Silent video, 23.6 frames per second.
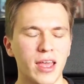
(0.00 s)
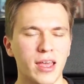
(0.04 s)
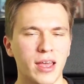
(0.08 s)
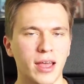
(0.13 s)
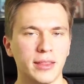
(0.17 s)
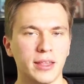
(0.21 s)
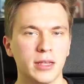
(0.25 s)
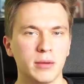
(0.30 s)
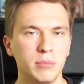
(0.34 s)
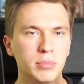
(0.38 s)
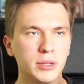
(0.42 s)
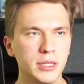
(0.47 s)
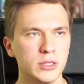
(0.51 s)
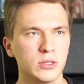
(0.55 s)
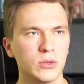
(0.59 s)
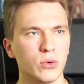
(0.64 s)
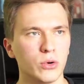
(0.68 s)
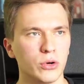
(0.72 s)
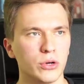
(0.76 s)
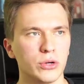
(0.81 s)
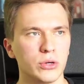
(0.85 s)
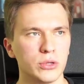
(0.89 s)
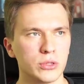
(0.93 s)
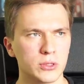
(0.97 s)
And then Blitz
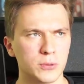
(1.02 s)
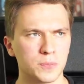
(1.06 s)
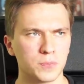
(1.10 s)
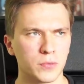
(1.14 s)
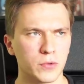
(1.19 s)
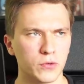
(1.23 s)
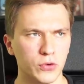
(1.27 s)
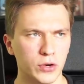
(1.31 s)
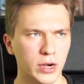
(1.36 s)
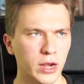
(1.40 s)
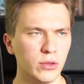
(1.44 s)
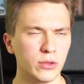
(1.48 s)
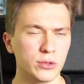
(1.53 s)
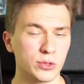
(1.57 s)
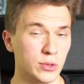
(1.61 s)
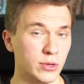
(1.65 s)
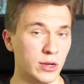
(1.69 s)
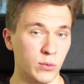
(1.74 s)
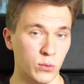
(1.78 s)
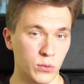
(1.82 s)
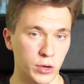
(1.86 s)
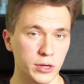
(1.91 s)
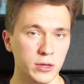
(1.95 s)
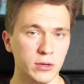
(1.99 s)
Orders, for now there's
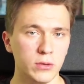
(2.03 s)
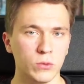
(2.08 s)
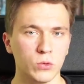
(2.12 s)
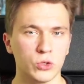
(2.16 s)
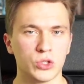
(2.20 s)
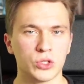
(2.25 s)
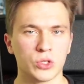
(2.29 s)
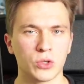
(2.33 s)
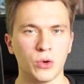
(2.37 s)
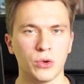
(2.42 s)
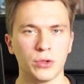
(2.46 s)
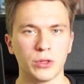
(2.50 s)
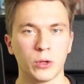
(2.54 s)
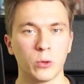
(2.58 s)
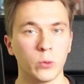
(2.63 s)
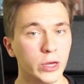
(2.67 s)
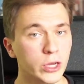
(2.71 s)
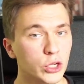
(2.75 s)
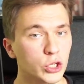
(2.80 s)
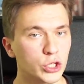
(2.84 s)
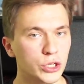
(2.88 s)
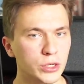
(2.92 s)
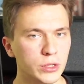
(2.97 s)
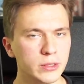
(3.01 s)
only one, which is called a
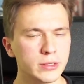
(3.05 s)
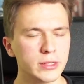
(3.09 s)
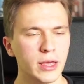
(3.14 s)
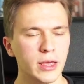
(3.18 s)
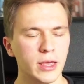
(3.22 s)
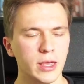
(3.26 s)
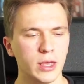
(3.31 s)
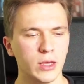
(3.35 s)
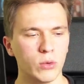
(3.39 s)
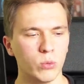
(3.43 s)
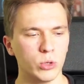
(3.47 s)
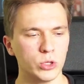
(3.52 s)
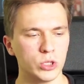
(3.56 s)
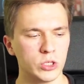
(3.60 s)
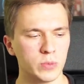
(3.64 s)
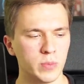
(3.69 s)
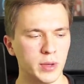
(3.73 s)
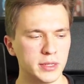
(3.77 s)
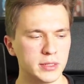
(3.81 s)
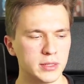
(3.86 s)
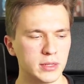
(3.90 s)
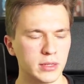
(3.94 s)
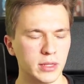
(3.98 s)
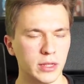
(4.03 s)
Quick Shield, which is
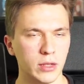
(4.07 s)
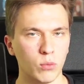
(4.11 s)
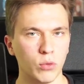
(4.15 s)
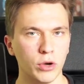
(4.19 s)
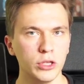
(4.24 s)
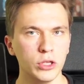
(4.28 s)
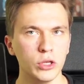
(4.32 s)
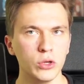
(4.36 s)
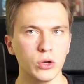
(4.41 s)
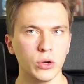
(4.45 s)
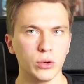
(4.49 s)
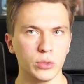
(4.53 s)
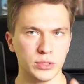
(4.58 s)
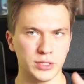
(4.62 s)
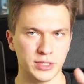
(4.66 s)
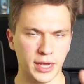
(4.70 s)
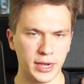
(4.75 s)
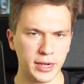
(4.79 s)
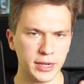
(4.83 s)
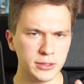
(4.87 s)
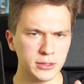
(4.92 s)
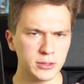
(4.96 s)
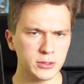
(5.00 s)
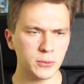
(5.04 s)
basically when you go
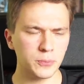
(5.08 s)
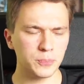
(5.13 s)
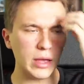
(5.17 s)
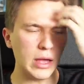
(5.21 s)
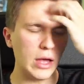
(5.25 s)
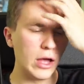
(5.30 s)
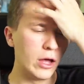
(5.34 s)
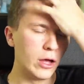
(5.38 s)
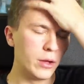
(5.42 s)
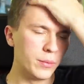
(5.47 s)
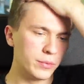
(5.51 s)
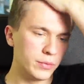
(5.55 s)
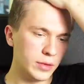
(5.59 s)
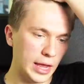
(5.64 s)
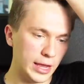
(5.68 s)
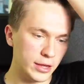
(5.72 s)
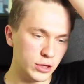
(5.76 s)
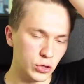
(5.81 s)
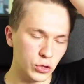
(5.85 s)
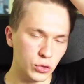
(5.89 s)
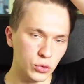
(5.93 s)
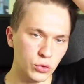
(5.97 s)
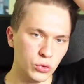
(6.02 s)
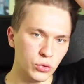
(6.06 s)
second,
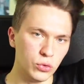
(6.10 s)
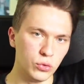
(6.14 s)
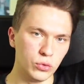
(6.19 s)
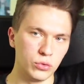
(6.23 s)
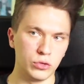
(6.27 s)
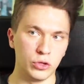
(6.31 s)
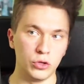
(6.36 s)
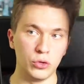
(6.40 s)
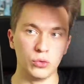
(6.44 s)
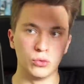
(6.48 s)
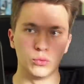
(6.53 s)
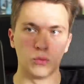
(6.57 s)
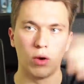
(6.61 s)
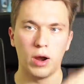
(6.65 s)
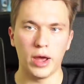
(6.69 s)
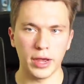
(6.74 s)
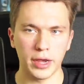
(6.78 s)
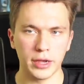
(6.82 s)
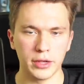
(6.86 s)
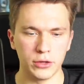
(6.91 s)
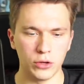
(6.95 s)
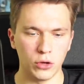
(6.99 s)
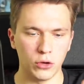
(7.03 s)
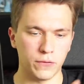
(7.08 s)
and you
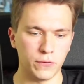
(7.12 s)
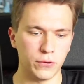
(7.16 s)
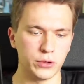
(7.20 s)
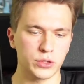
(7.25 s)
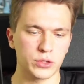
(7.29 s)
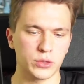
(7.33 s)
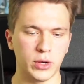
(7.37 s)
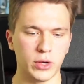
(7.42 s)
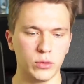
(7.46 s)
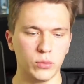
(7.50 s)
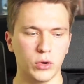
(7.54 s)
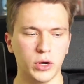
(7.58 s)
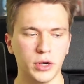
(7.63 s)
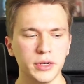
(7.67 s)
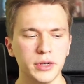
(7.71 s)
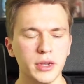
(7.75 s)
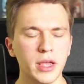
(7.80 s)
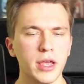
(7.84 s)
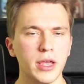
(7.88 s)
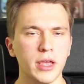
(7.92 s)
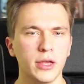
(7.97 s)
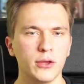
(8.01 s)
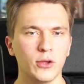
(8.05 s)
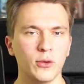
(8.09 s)
ride your first grade 1,
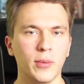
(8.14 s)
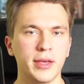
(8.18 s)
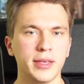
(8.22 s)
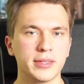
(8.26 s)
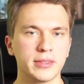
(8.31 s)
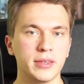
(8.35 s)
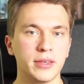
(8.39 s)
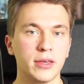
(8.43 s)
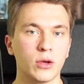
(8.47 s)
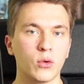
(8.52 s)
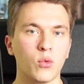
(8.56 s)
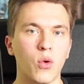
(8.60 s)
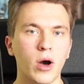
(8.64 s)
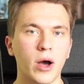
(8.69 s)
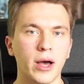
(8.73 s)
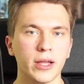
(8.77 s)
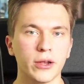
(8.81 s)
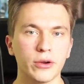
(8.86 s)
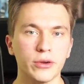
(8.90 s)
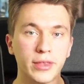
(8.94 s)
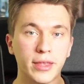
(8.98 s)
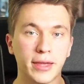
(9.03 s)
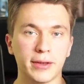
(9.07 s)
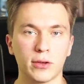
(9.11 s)
you basically
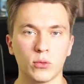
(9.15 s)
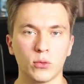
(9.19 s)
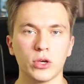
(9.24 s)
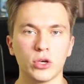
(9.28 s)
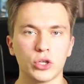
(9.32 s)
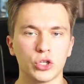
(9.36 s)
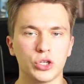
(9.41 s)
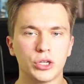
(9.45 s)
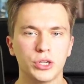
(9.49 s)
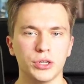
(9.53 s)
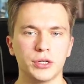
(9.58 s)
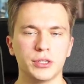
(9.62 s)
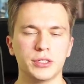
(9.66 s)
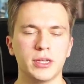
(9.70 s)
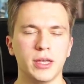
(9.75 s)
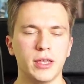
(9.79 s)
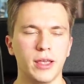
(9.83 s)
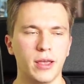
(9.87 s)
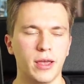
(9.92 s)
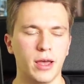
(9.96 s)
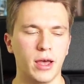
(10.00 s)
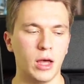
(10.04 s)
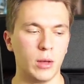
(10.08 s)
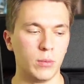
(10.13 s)
acquire that Quick Shield
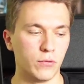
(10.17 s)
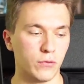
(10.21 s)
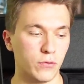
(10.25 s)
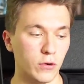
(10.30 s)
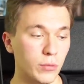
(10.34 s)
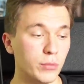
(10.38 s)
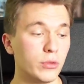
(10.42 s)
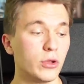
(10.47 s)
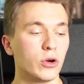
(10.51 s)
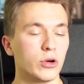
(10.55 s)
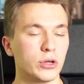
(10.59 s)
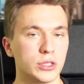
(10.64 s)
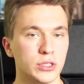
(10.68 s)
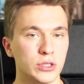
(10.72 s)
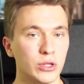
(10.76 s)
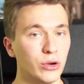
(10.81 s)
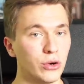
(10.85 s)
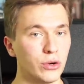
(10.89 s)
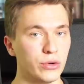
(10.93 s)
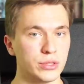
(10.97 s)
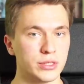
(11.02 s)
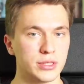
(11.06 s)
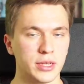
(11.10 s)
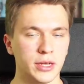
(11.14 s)
from your
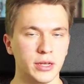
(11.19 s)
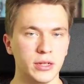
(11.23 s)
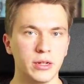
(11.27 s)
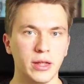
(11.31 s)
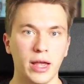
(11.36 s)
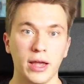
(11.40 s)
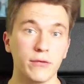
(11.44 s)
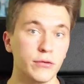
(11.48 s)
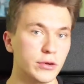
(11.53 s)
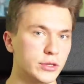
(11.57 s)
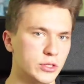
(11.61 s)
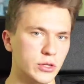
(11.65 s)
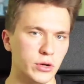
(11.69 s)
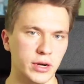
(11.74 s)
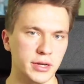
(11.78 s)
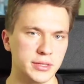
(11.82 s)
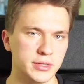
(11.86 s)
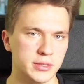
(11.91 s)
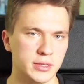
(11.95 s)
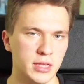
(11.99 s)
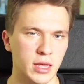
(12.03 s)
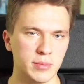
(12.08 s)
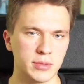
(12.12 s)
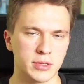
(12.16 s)
starter skill. Every starter has
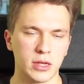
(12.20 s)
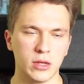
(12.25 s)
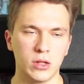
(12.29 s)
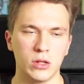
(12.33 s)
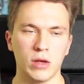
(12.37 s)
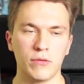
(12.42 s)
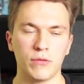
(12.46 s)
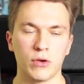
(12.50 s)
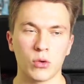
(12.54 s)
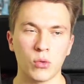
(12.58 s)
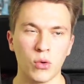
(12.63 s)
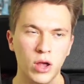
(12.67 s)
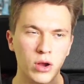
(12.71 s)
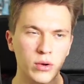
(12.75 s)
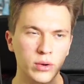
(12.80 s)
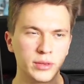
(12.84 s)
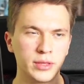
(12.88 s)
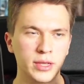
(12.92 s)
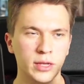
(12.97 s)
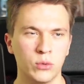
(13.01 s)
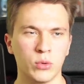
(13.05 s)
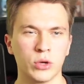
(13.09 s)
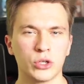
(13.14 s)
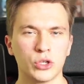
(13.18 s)
the same skill of acquiring
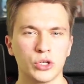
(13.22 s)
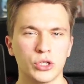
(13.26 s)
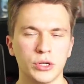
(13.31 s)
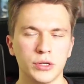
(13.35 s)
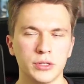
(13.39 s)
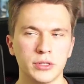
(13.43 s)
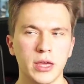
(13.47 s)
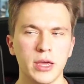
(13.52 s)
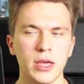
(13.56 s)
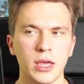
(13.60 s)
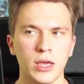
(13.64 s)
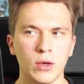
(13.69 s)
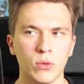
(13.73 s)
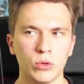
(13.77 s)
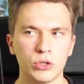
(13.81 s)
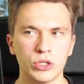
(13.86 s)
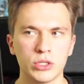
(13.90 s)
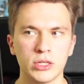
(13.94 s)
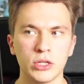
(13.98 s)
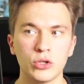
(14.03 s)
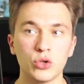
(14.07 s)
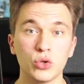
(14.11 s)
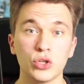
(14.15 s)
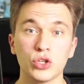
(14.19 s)
that Quick Shield, which is
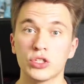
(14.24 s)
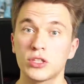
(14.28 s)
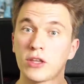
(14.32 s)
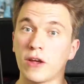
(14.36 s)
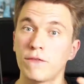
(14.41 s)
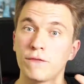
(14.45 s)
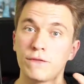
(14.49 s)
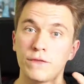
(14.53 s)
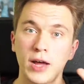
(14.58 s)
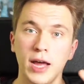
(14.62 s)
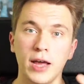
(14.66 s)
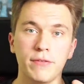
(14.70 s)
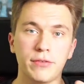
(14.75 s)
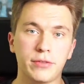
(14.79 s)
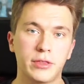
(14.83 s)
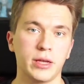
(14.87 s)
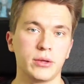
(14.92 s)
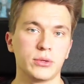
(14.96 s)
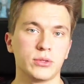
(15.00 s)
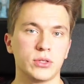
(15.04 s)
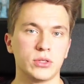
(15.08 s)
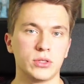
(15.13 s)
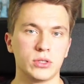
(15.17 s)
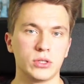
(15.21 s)
literally just a
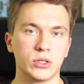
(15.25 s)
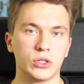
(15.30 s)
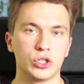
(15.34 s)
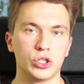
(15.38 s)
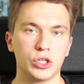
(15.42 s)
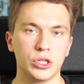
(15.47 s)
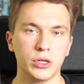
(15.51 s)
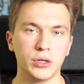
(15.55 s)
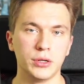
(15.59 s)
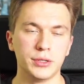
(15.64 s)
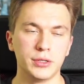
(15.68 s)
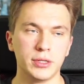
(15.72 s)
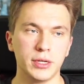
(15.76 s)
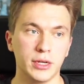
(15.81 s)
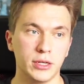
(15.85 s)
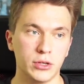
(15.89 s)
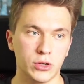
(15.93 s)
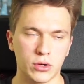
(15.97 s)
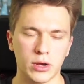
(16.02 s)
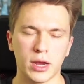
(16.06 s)
5,000 shield in your